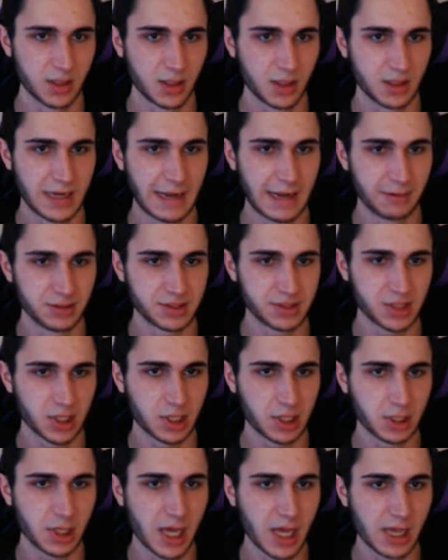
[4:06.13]
Now we're just
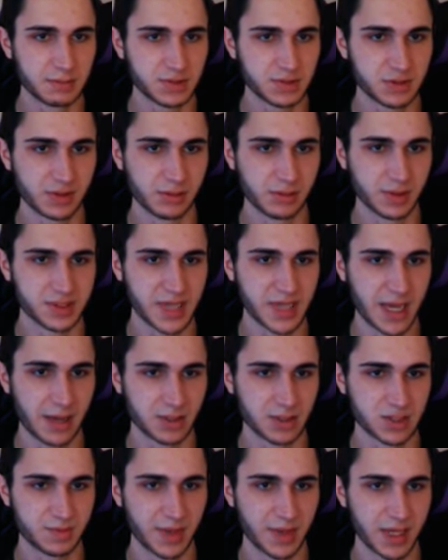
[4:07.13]
going to climb Squidward's
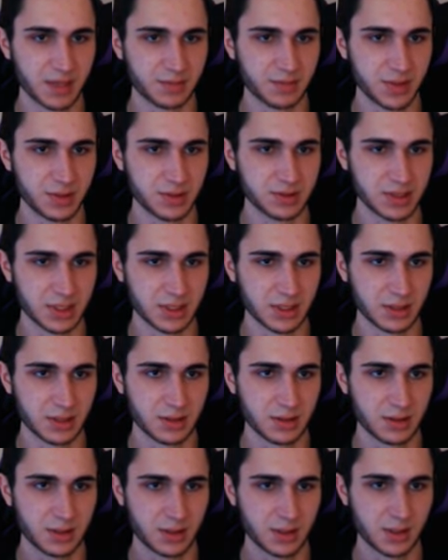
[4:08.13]
house by abusing
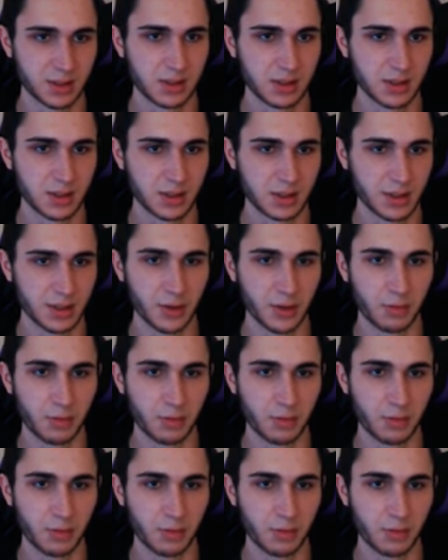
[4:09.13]
the